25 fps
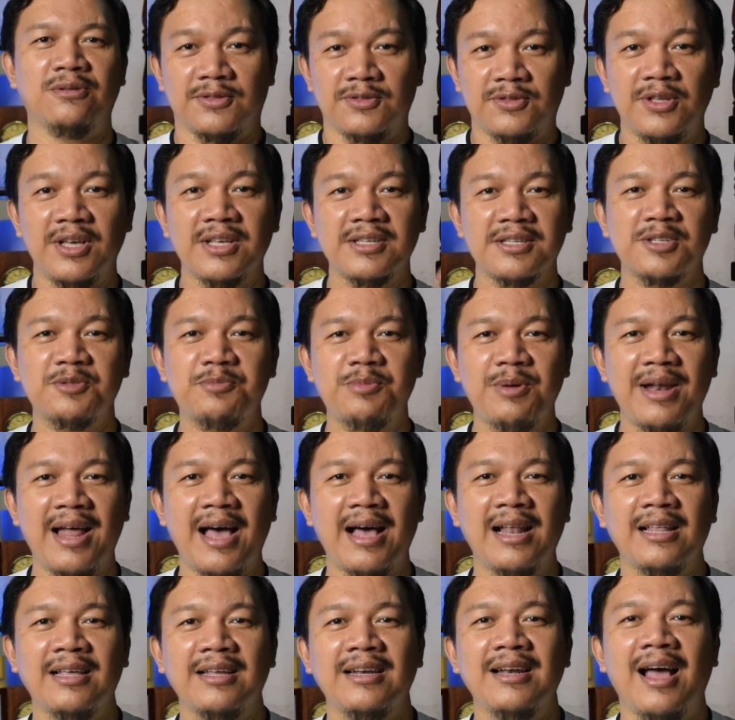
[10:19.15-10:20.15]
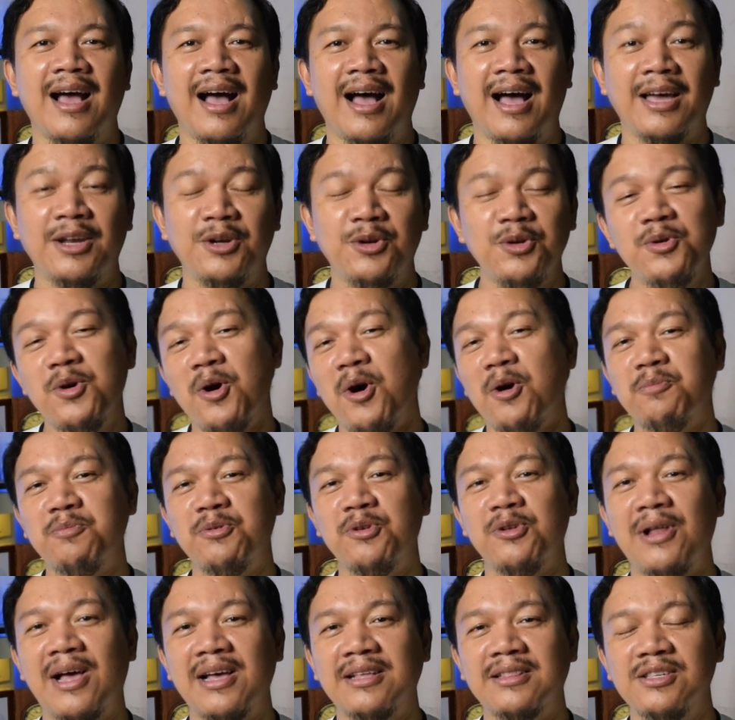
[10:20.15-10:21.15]
This has been Alan. I do hope you
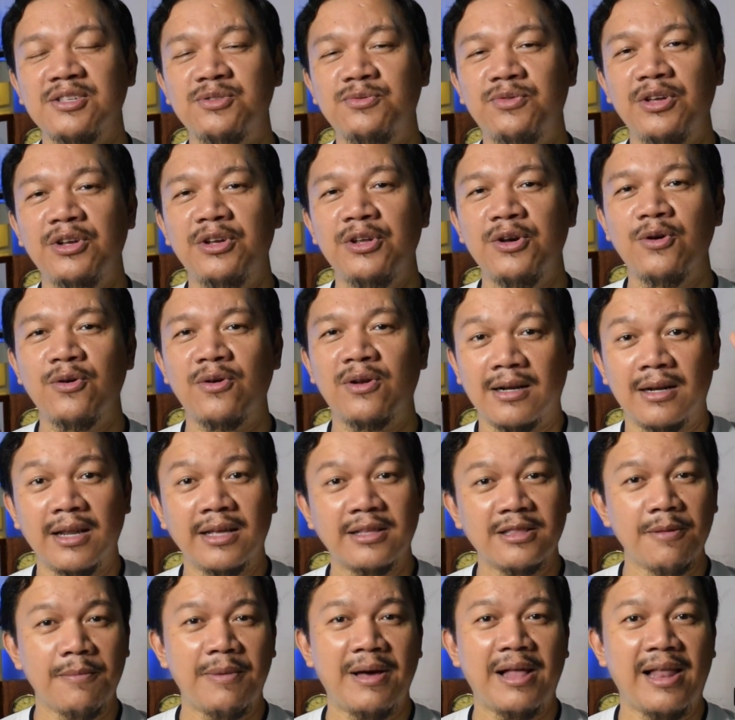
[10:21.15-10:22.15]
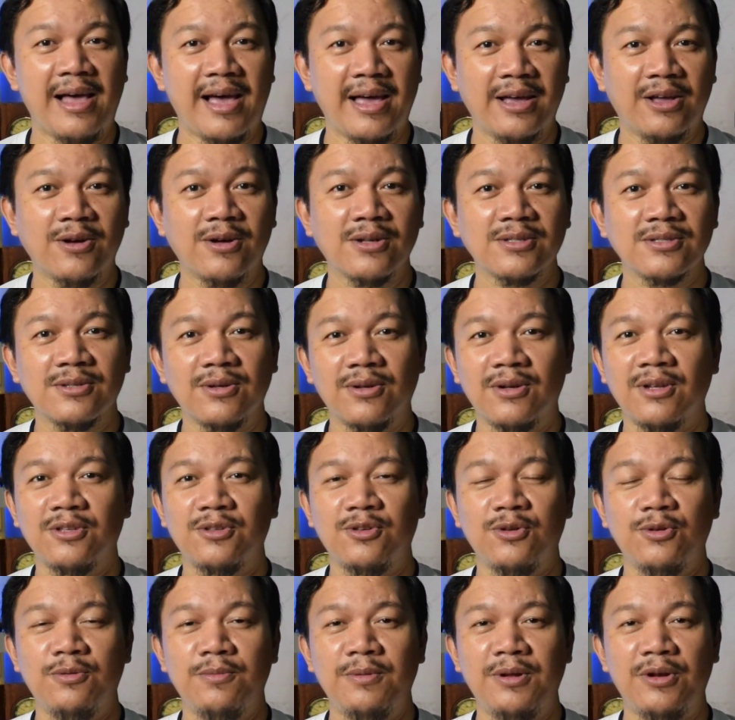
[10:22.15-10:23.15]
like this video. Click the bell icon so that
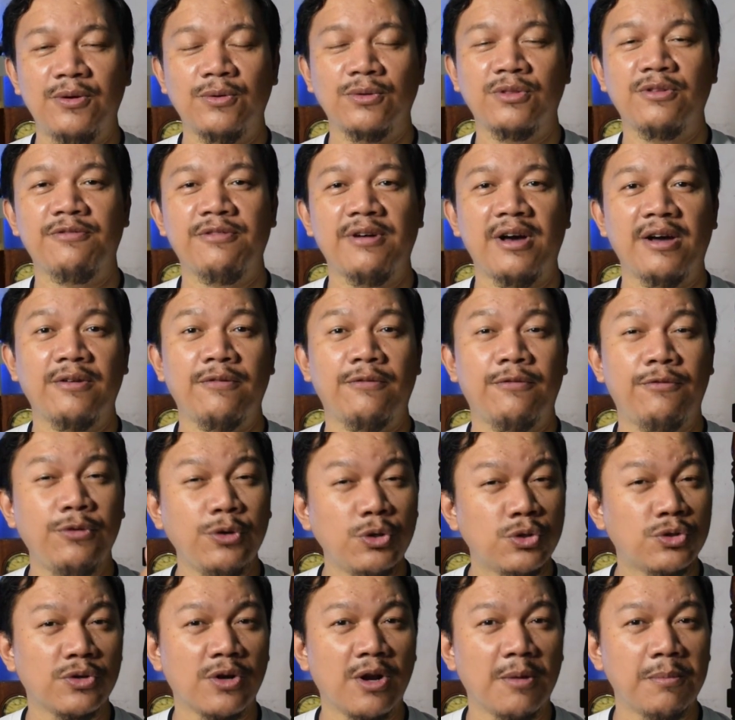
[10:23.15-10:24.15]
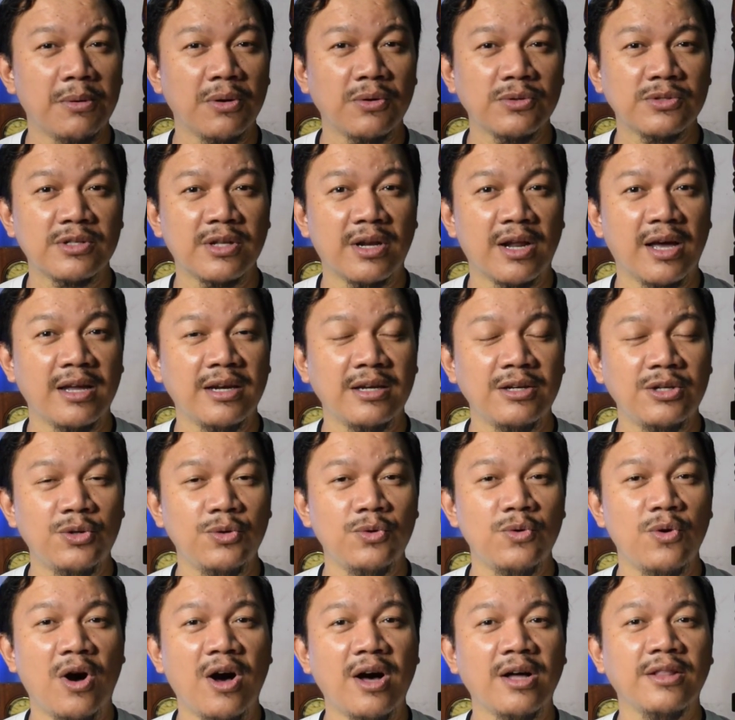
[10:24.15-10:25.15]
you'll be notified of future uploads that I
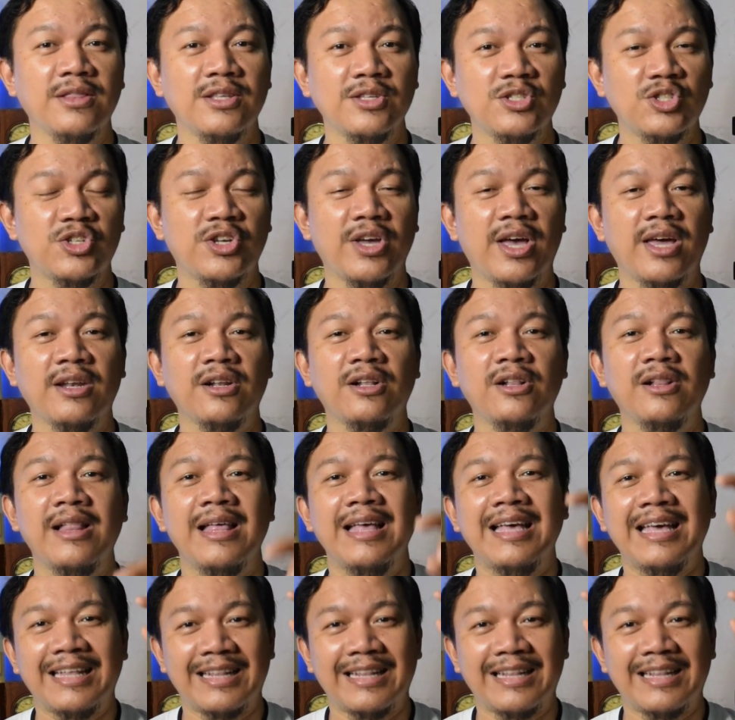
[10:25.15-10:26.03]
do on this channel.